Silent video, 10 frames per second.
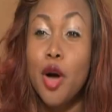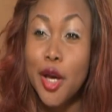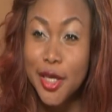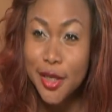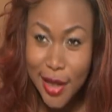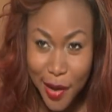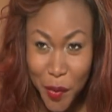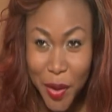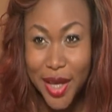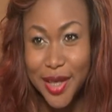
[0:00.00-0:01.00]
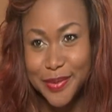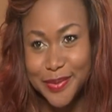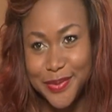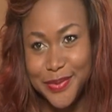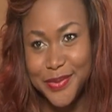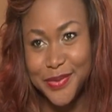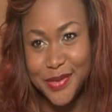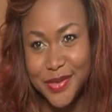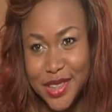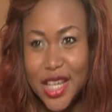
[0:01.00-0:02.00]
monkey that way.
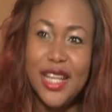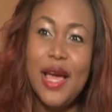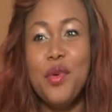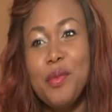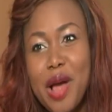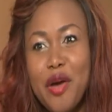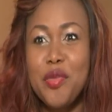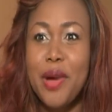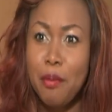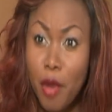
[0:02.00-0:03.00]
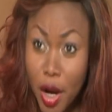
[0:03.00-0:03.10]
And I will marry my